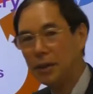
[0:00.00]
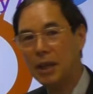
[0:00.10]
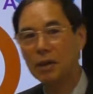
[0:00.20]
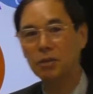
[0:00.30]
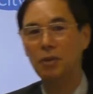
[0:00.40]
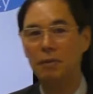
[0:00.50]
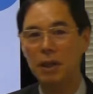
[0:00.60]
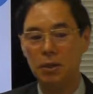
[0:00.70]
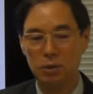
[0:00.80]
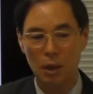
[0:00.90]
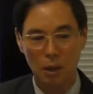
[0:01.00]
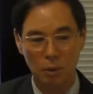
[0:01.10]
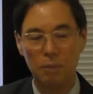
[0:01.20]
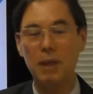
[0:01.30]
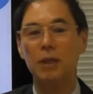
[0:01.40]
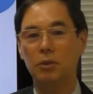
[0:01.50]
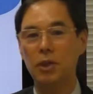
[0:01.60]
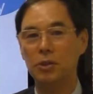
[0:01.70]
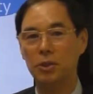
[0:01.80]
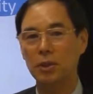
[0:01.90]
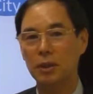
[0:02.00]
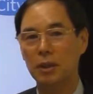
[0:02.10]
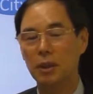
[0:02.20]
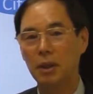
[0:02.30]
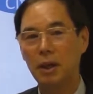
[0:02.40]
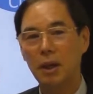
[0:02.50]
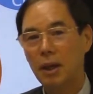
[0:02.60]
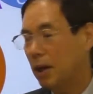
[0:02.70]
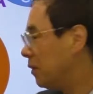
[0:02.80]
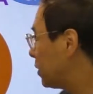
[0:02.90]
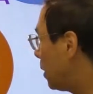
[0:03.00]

and tax revenues will be increased. And